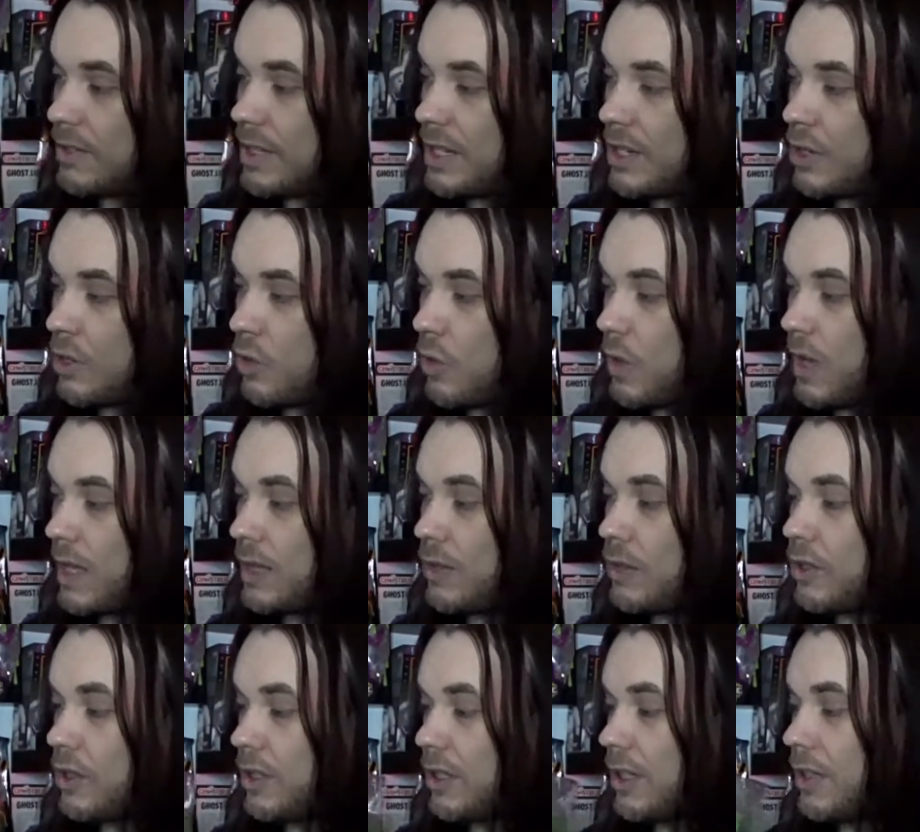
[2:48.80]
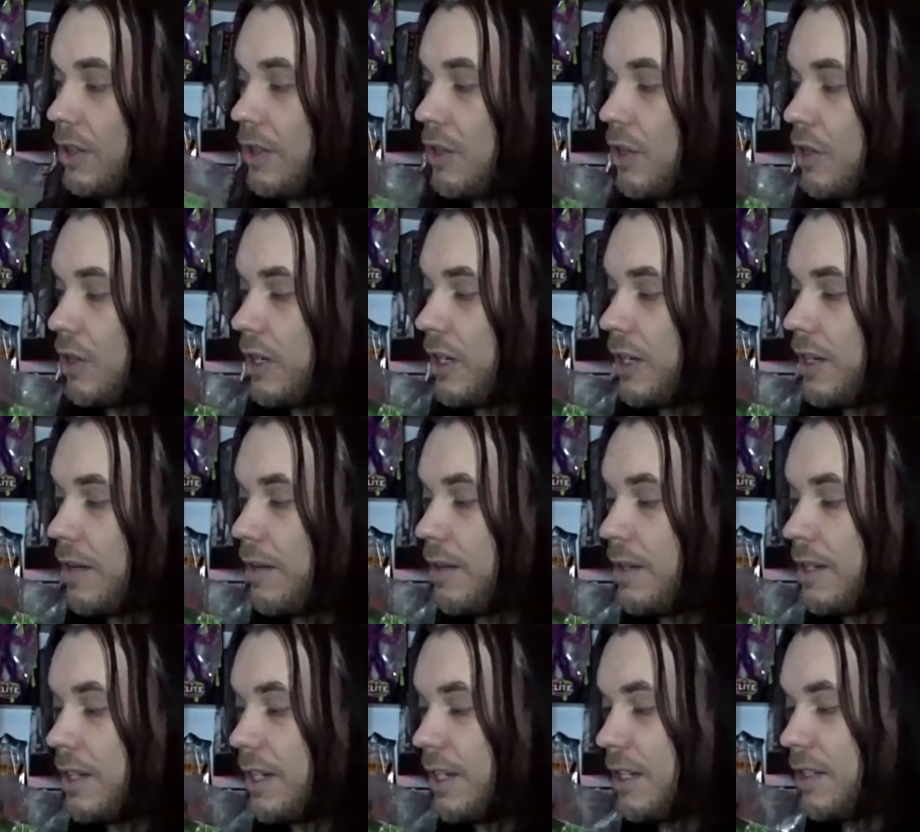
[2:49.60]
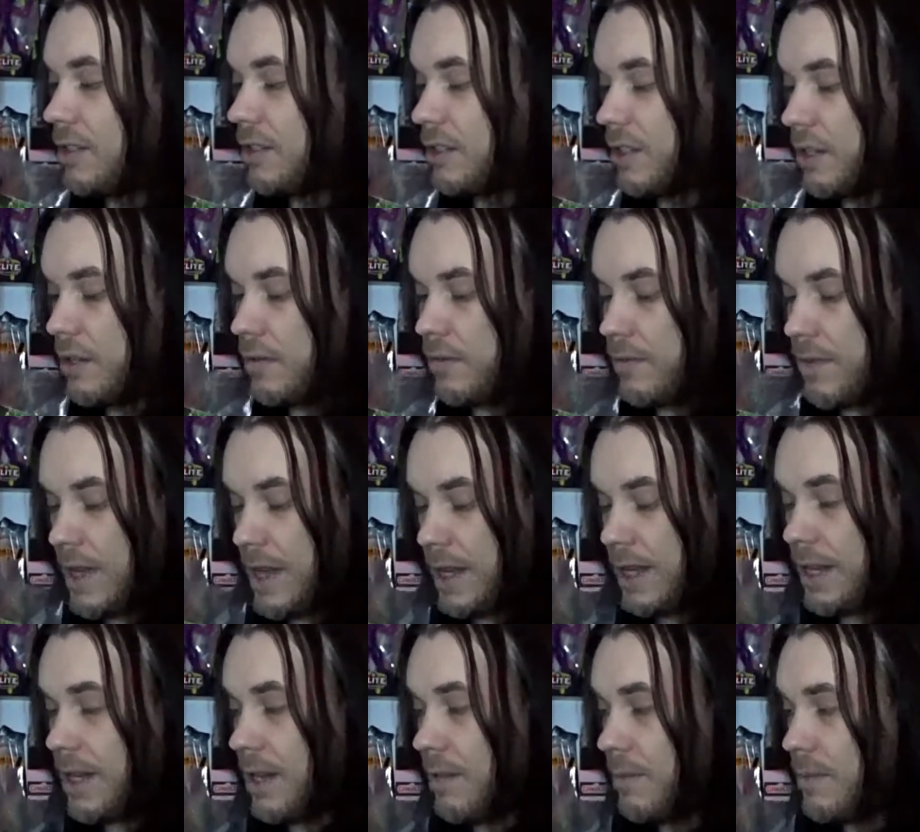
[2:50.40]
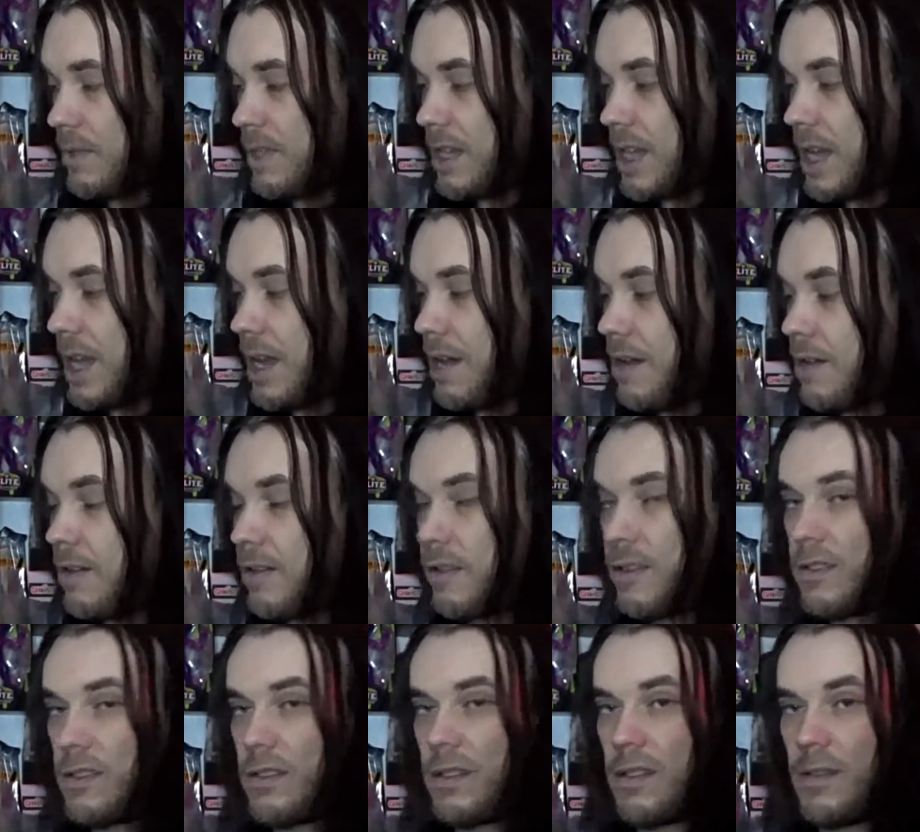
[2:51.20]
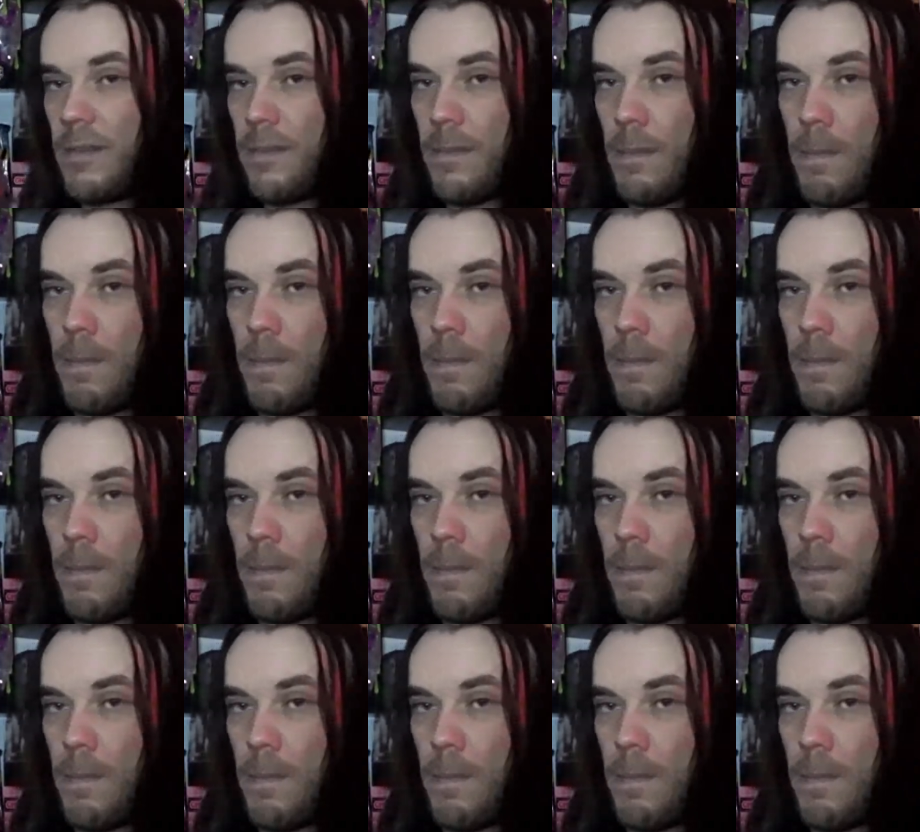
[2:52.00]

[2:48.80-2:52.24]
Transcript: take a quick look at the locker. So that comes out.